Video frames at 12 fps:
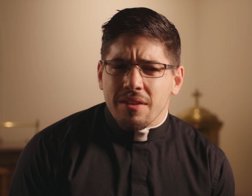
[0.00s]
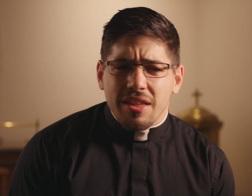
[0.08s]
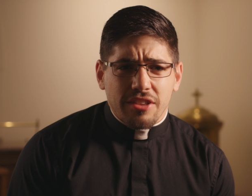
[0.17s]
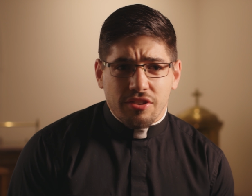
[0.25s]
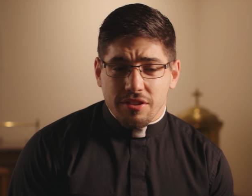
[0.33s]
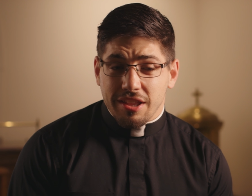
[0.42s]

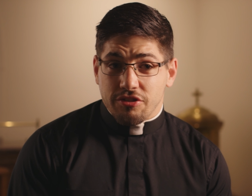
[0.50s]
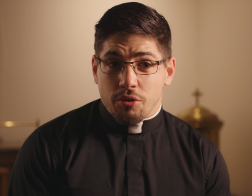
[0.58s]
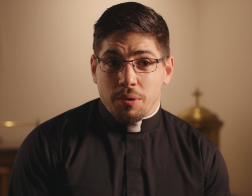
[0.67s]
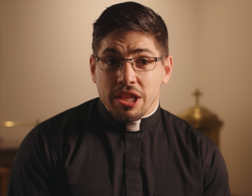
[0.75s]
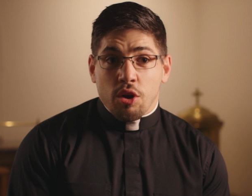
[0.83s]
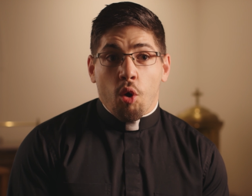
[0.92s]
That's a, that's a
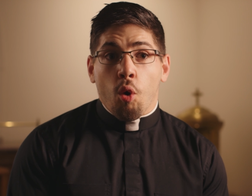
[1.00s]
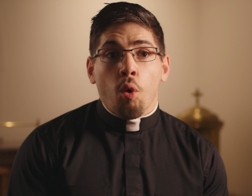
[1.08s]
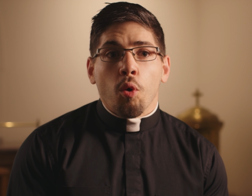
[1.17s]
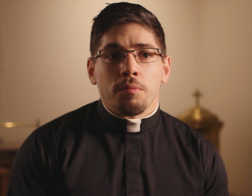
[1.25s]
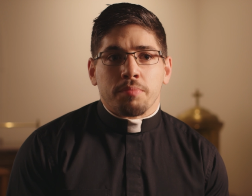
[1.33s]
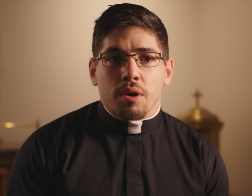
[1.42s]
really
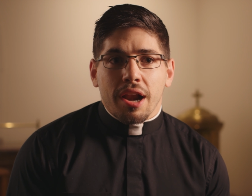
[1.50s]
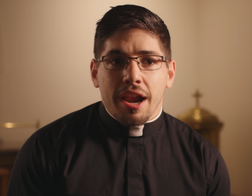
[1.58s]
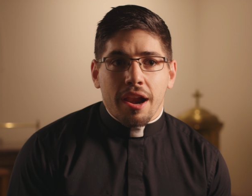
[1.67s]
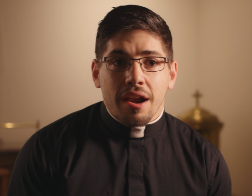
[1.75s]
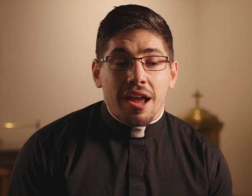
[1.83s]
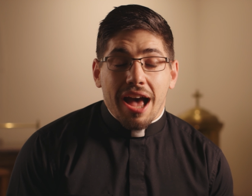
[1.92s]
old
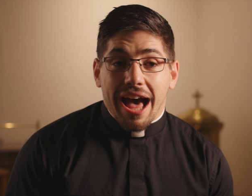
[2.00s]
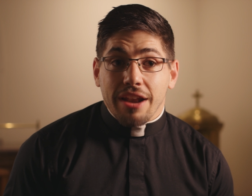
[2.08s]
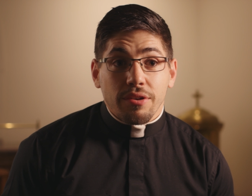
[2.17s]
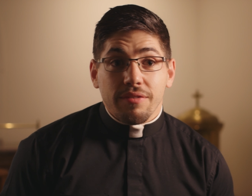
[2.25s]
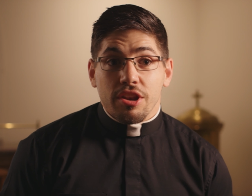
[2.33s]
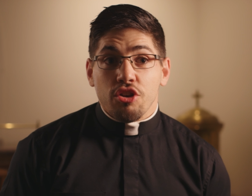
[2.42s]
prayer. I
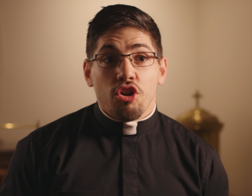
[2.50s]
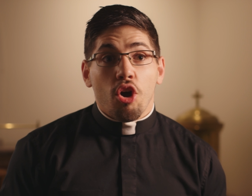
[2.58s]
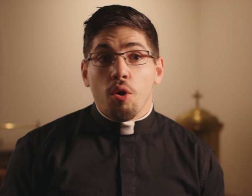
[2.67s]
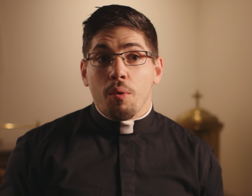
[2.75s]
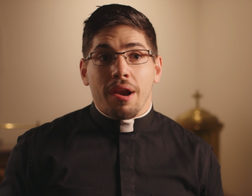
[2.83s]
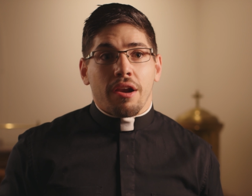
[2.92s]
don't even
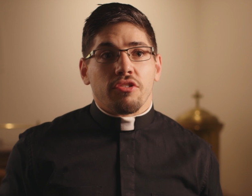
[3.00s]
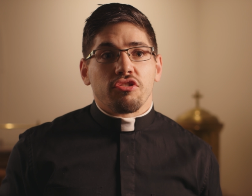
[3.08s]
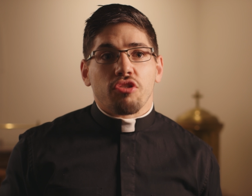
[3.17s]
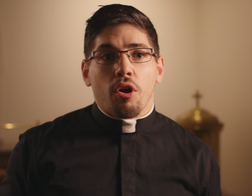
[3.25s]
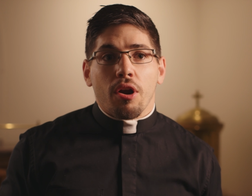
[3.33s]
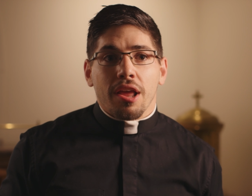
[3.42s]
know where it
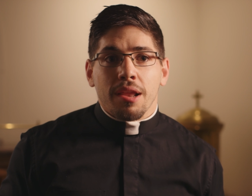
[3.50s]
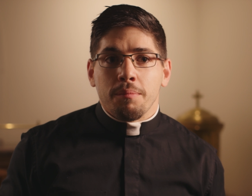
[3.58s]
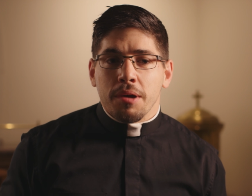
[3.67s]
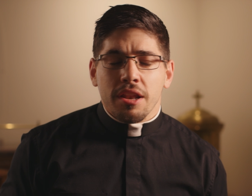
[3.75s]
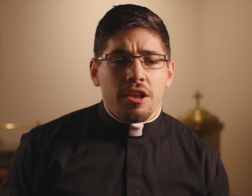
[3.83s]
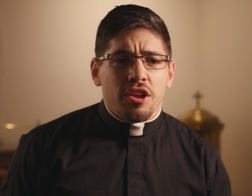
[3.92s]
started,
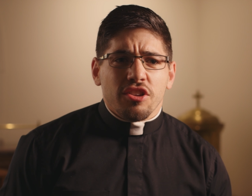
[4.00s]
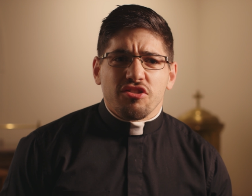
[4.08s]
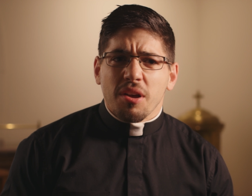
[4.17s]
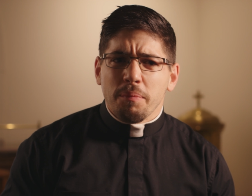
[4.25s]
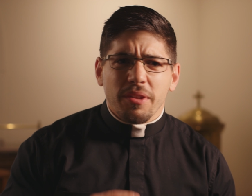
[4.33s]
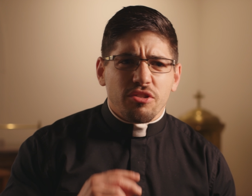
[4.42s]
but
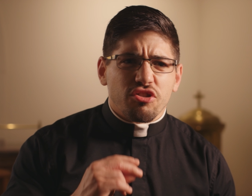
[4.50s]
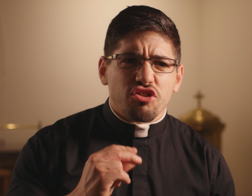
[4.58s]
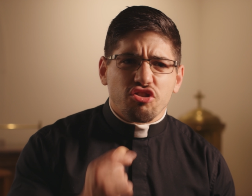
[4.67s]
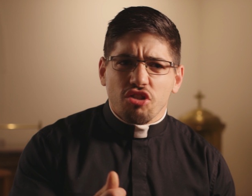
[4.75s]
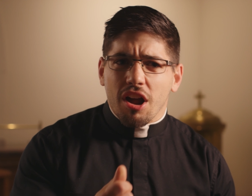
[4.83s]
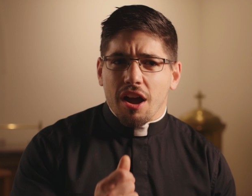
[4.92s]
something
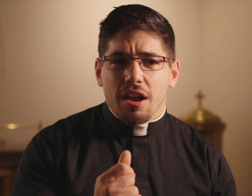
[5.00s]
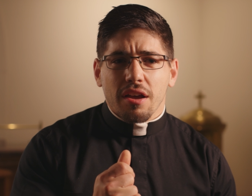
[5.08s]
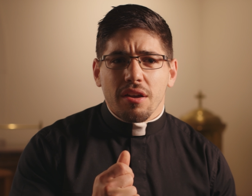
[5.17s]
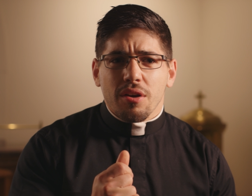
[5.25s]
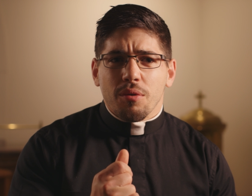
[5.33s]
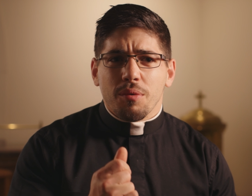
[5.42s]

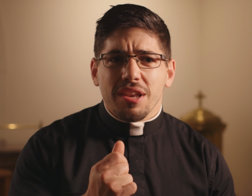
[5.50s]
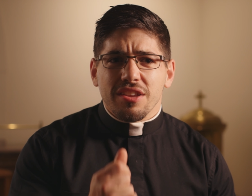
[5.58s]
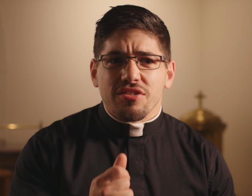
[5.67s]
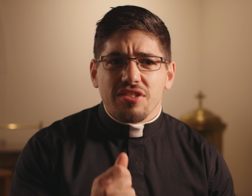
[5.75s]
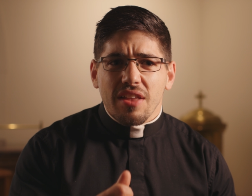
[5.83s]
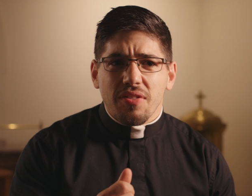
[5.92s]
struck when he
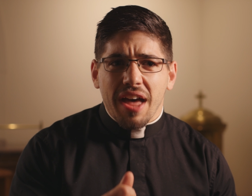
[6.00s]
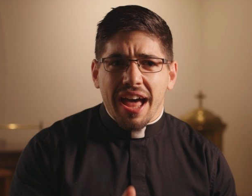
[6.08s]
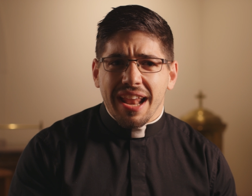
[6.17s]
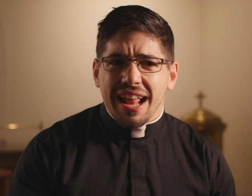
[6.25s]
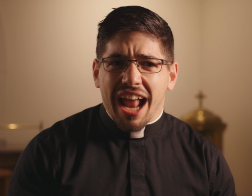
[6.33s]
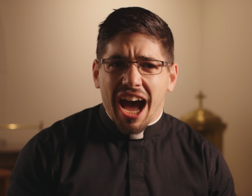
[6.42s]
said
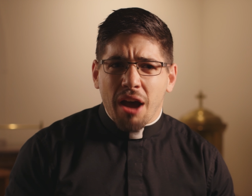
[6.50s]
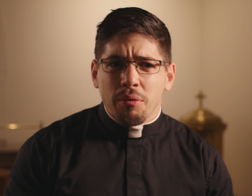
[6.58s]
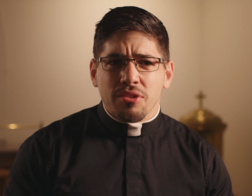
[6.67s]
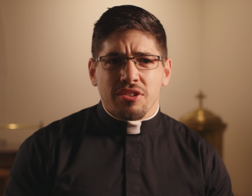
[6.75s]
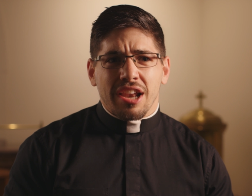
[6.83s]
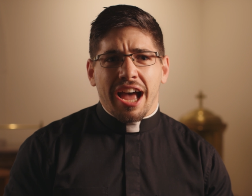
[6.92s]
that, and I
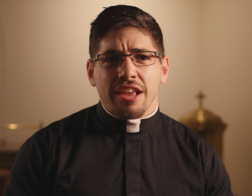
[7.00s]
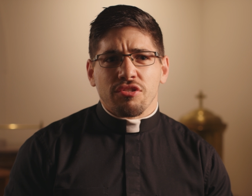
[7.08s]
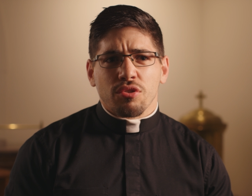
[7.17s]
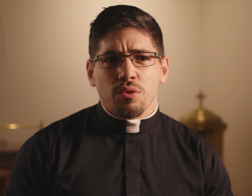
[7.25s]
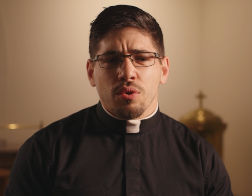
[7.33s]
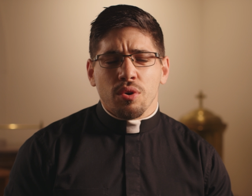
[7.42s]
was in high
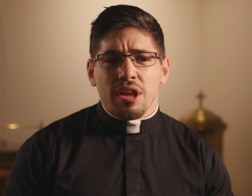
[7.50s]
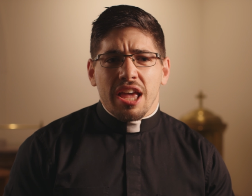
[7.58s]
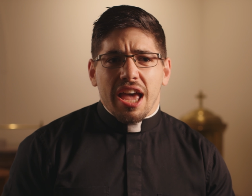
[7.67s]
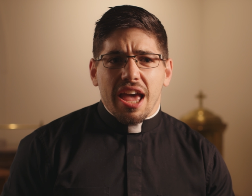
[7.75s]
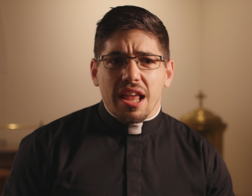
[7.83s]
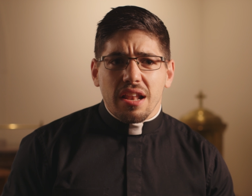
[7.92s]
school.
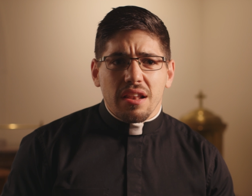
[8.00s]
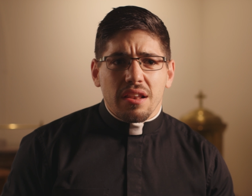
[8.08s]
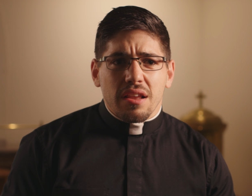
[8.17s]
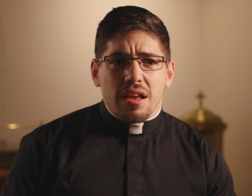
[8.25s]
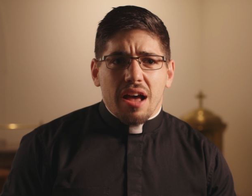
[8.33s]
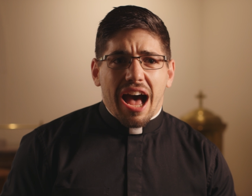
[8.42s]

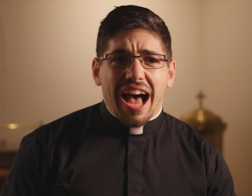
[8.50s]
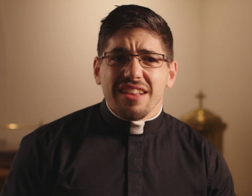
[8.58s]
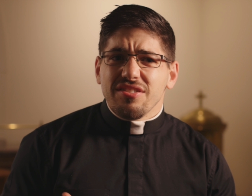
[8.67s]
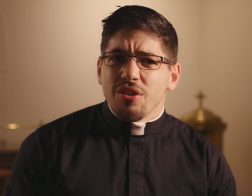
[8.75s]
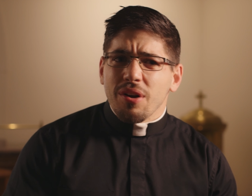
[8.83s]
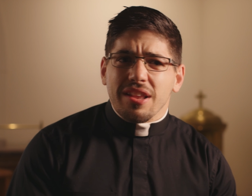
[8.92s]
And I
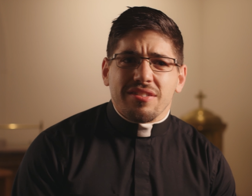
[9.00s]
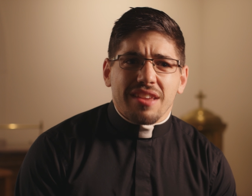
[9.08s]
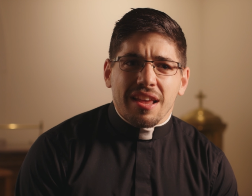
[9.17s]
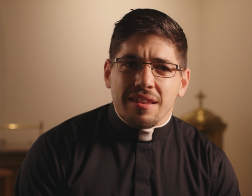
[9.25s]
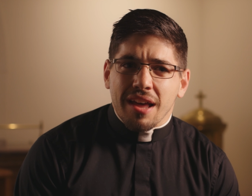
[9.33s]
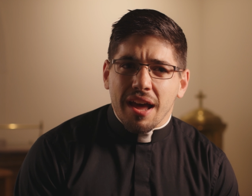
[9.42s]
started
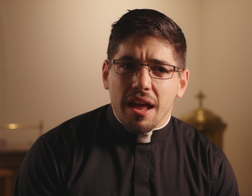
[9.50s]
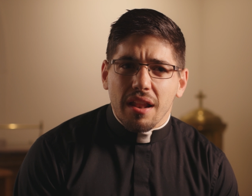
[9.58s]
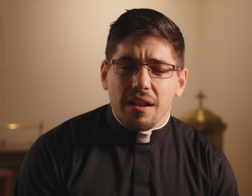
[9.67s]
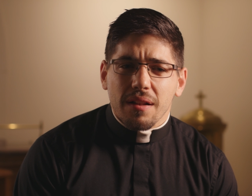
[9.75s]
saying that.